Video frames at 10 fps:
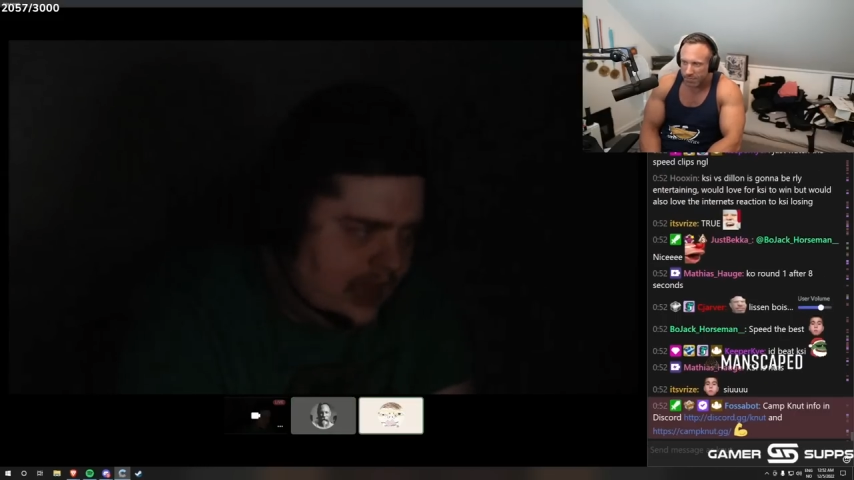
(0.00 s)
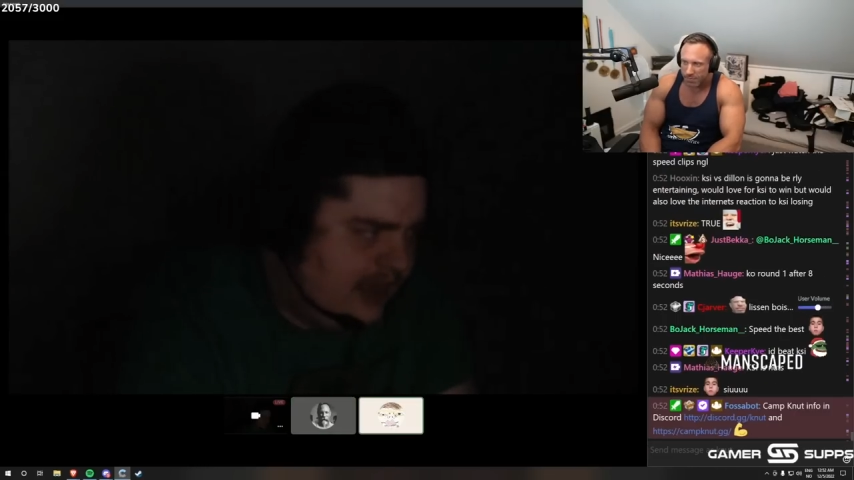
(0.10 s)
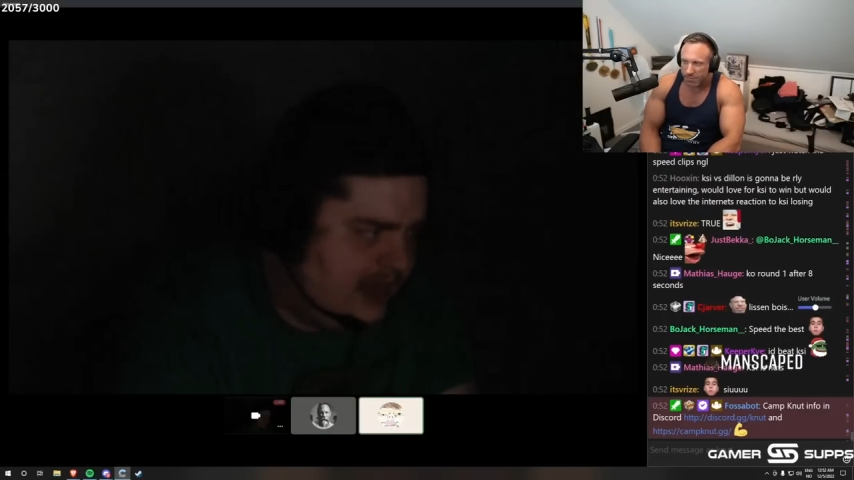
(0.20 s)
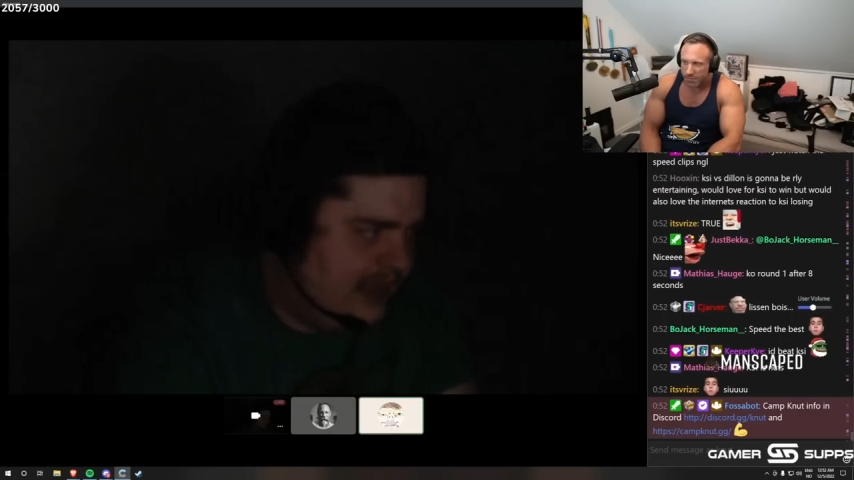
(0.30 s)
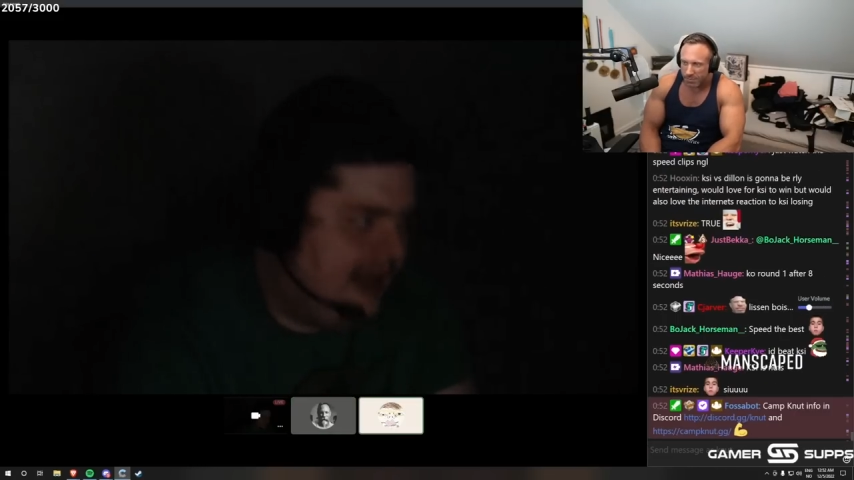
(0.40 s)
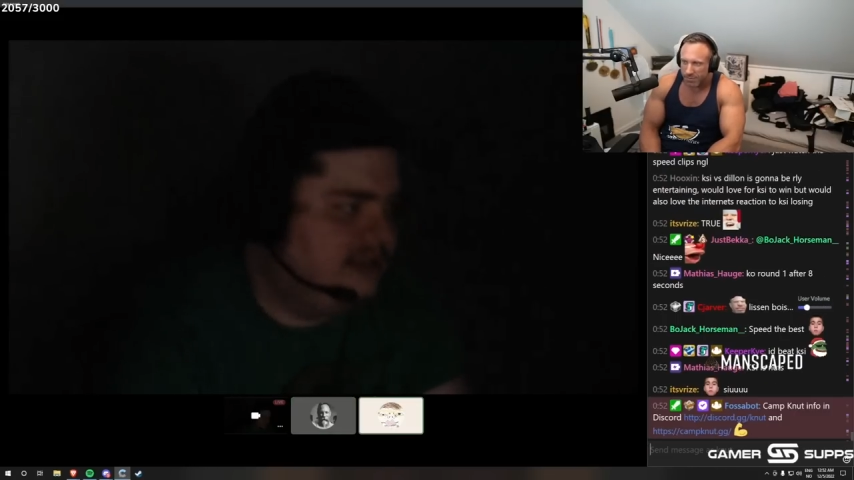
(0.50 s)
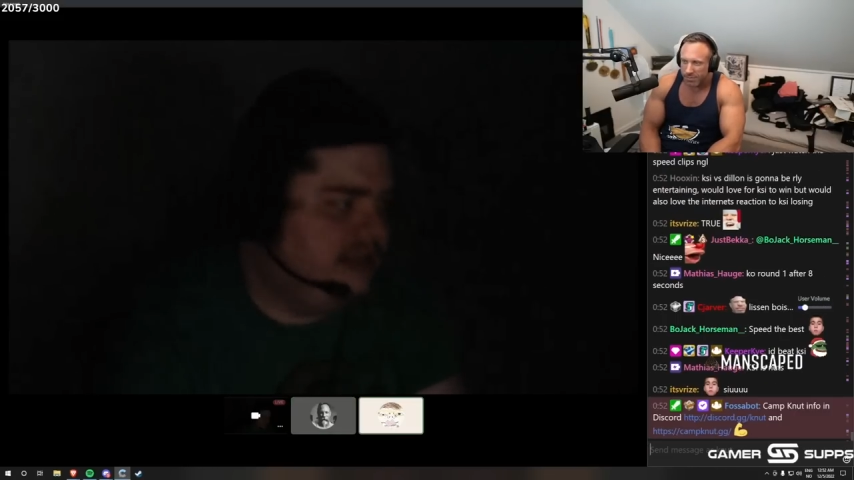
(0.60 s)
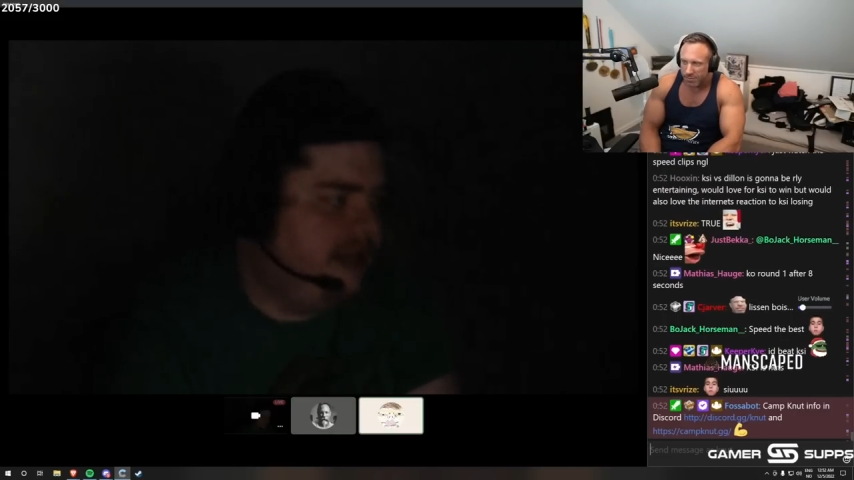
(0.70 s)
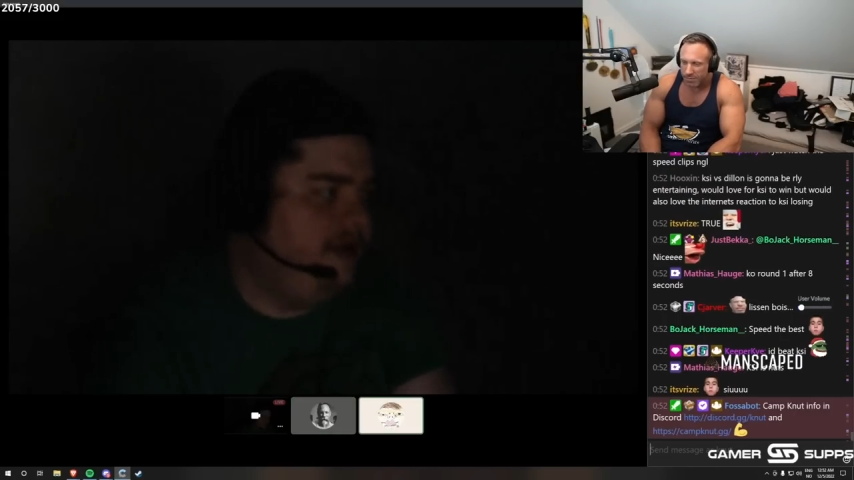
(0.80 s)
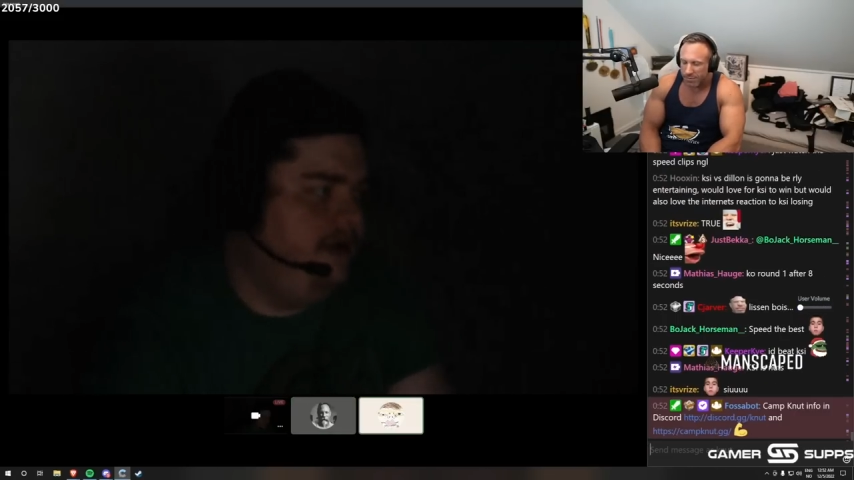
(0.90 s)
Yeah, and he
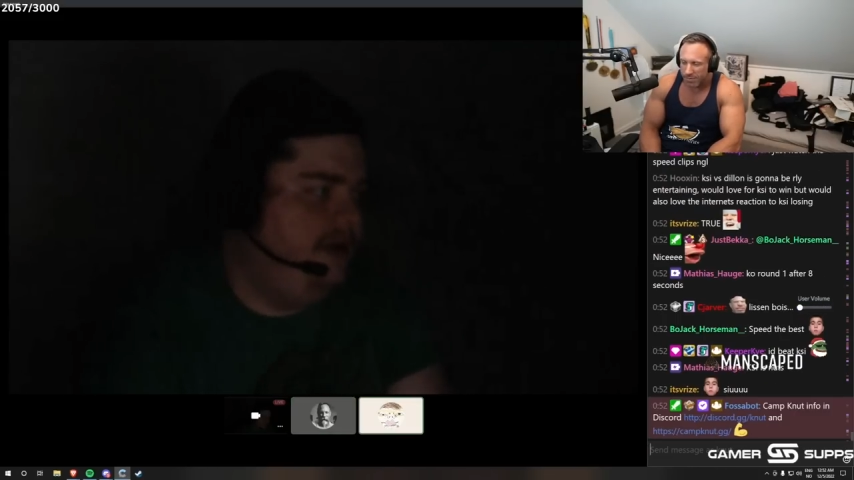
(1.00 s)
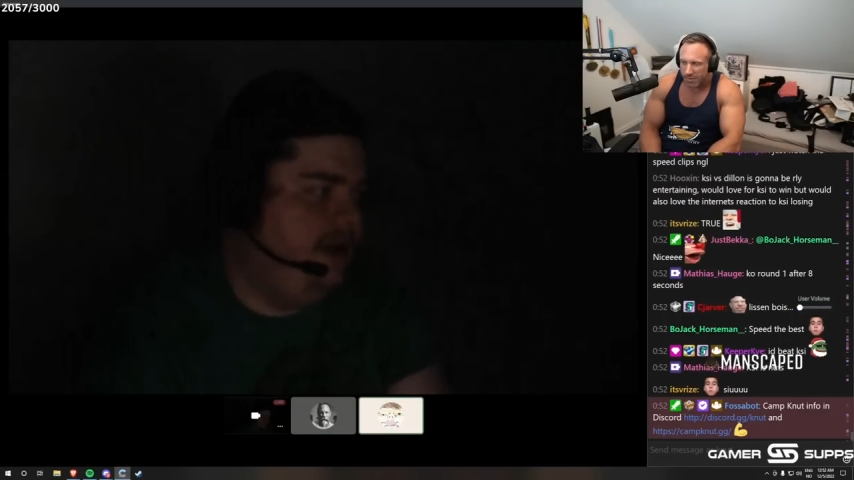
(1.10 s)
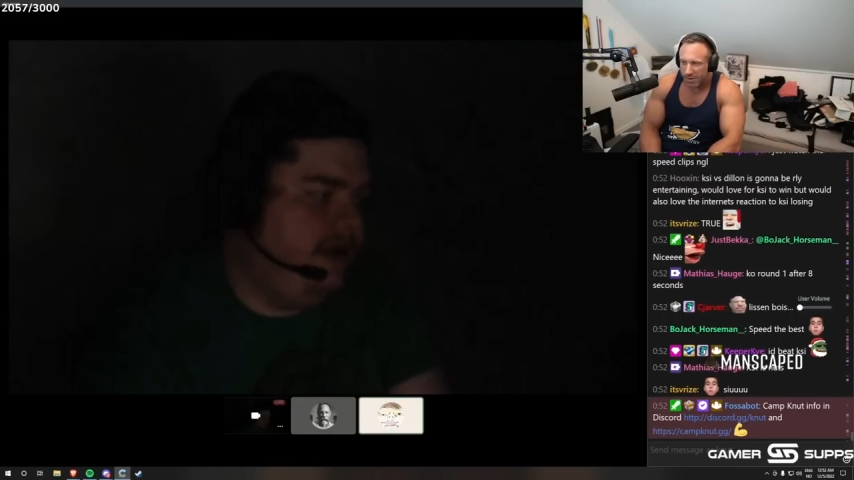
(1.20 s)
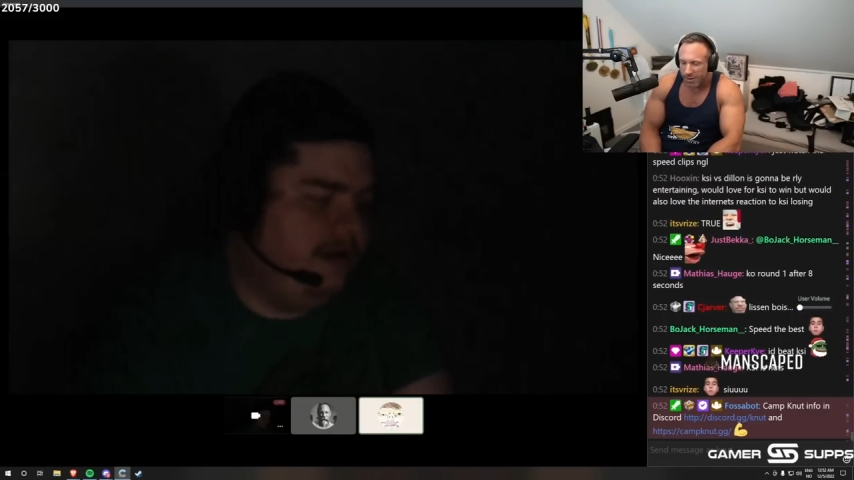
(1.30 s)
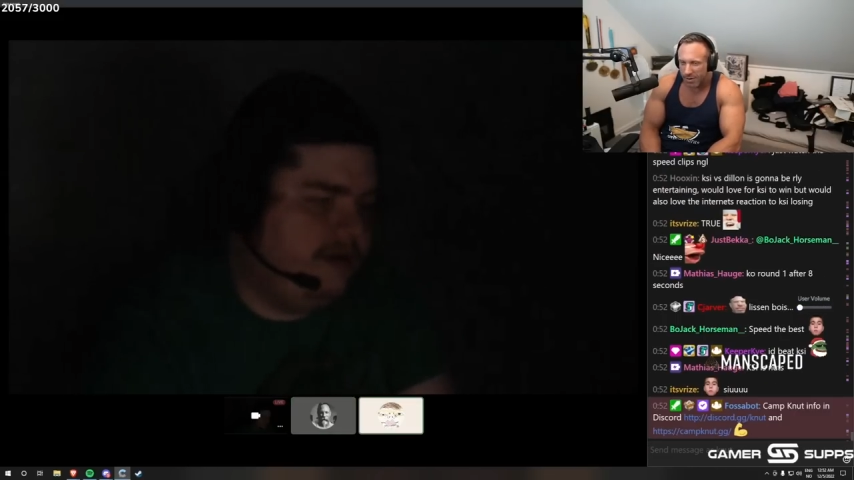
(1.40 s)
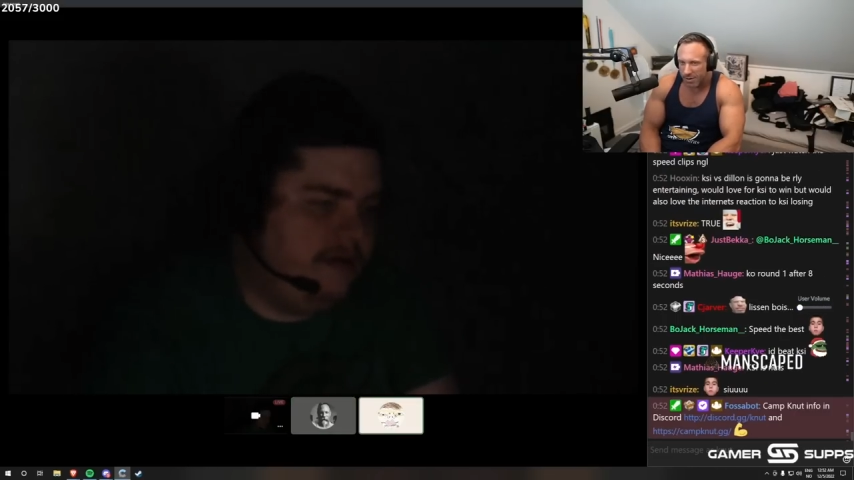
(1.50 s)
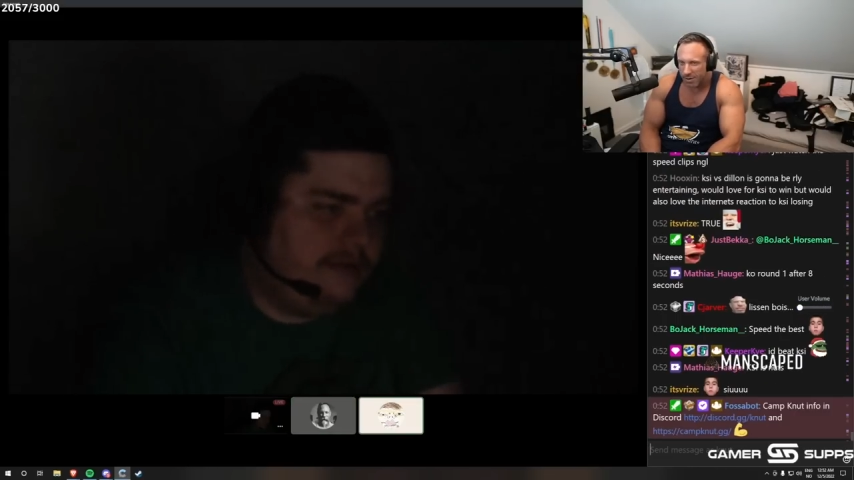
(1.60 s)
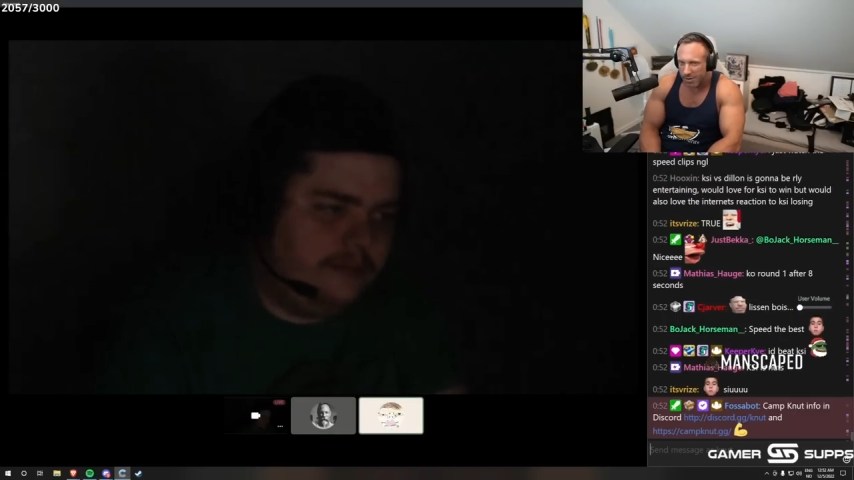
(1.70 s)
has, like, you know,